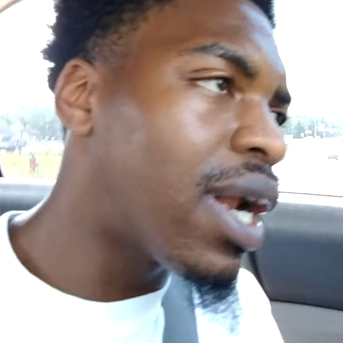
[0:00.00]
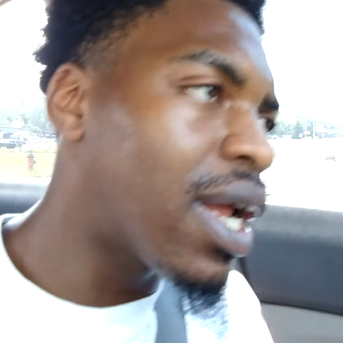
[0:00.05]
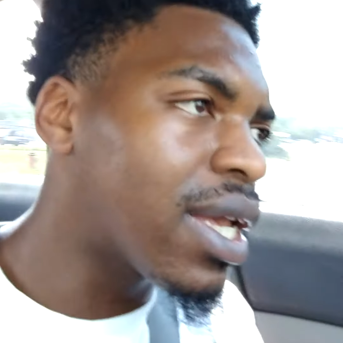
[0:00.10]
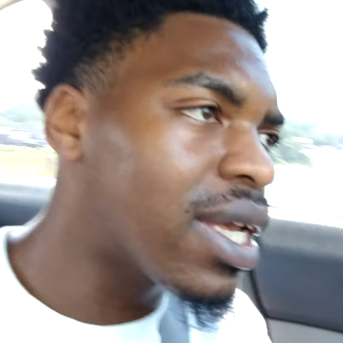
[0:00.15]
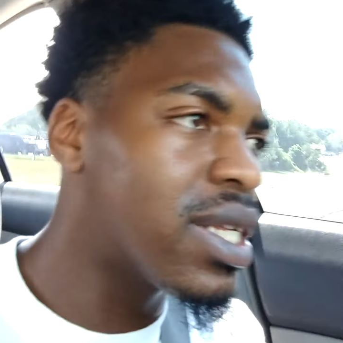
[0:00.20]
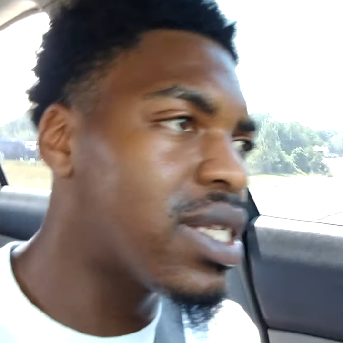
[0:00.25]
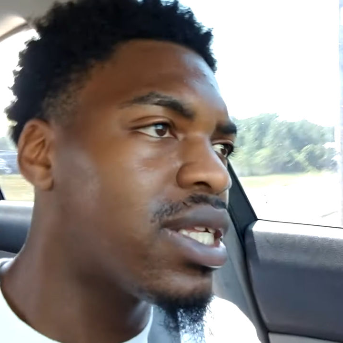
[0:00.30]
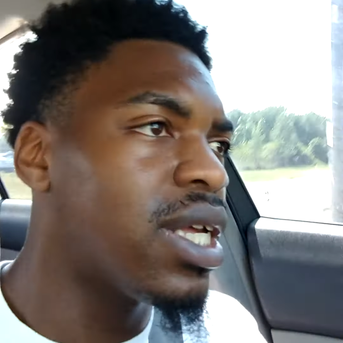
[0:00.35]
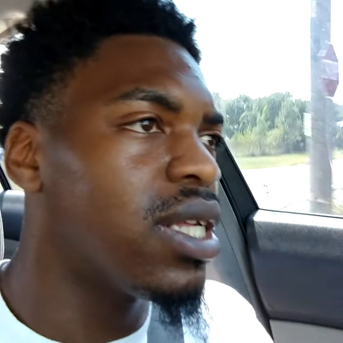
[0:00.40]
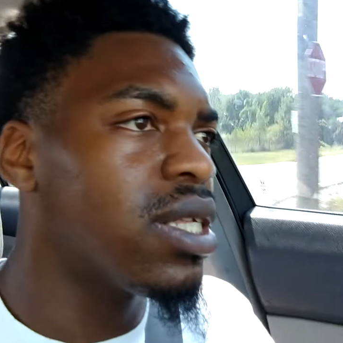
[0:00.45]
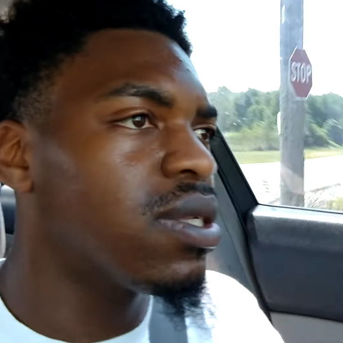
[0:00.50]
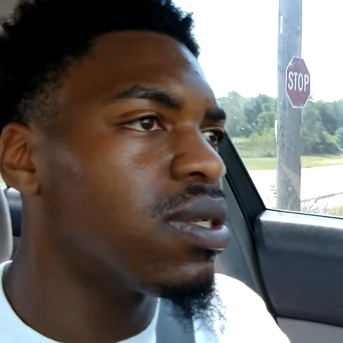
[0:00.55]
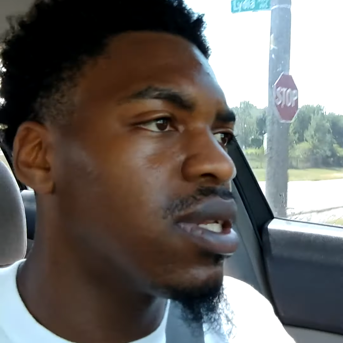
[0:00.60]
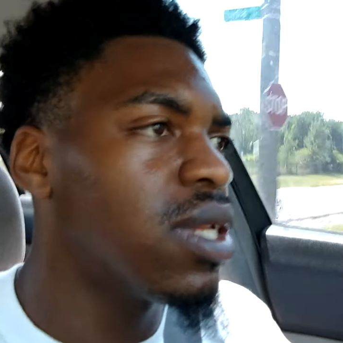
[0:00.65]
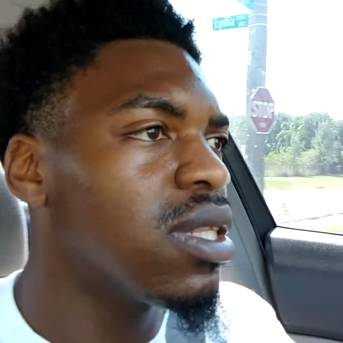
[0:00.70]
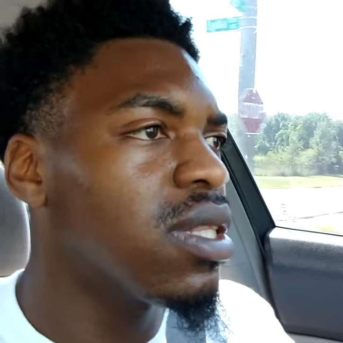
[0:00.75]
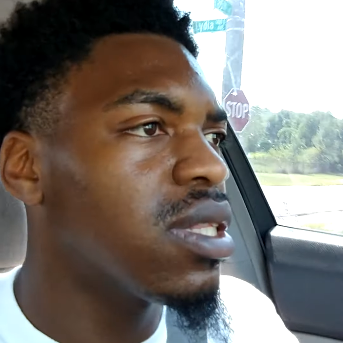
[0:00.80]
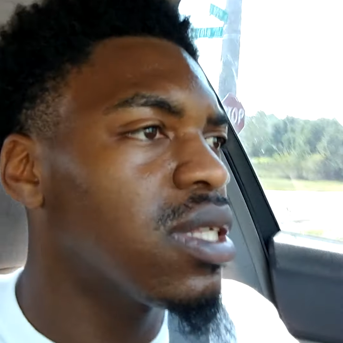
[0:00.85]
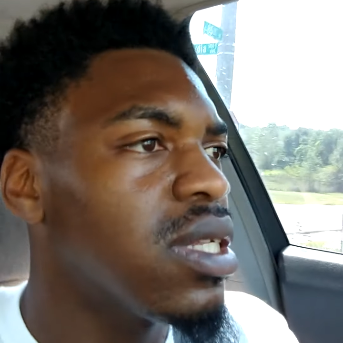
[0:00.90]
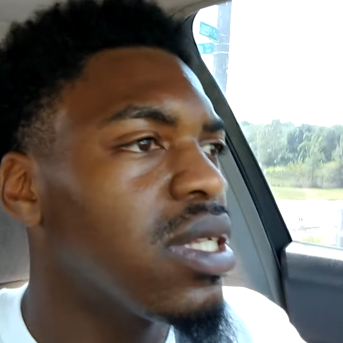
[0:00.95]
And I guess that's
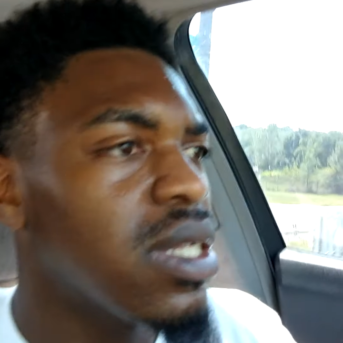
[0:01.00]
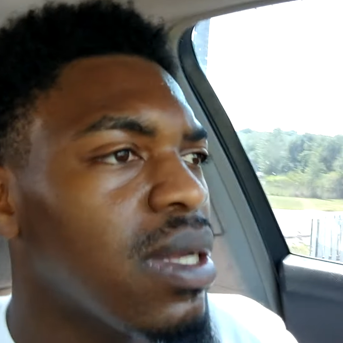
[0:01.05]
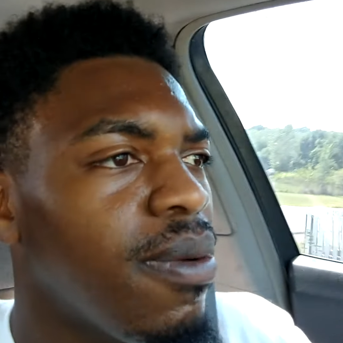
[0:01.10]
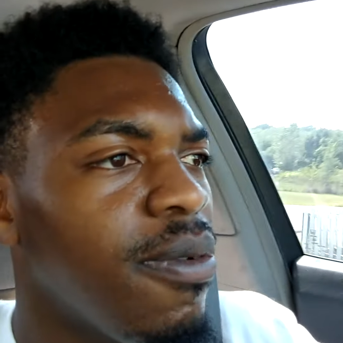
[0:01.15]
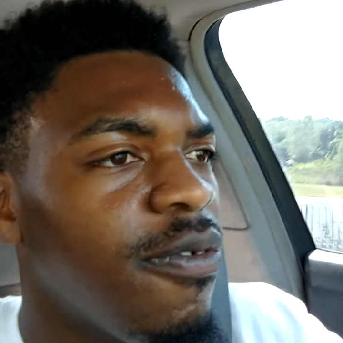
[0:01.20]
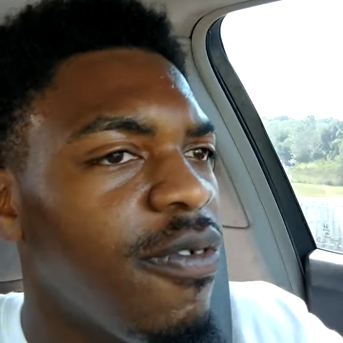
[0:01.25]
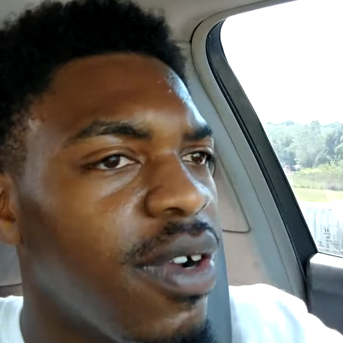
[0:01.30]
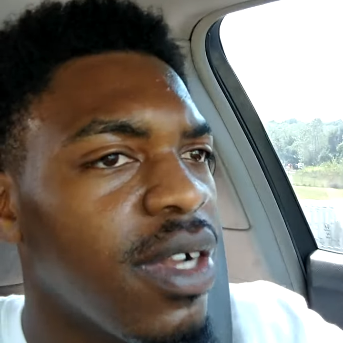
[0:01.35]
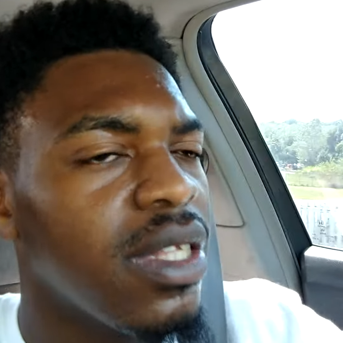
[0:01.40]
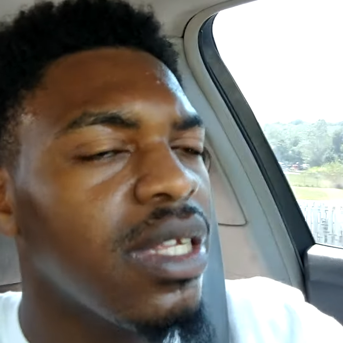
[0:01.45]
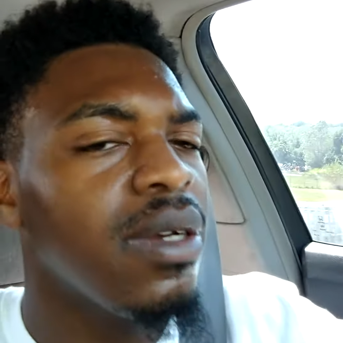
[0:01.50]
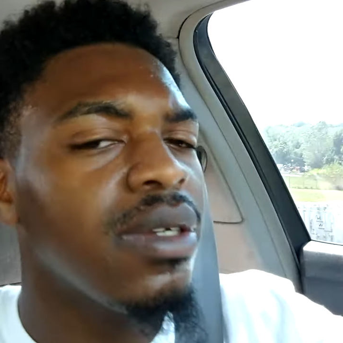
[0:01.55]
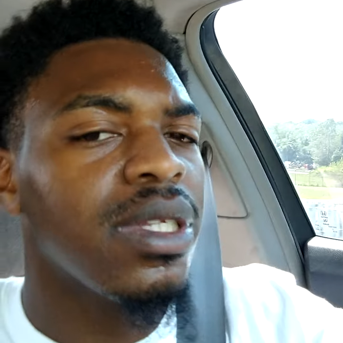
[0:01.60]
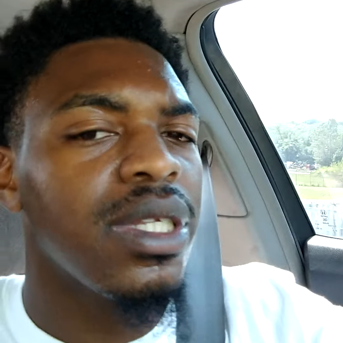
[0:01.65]
another thing that's got me fucked up.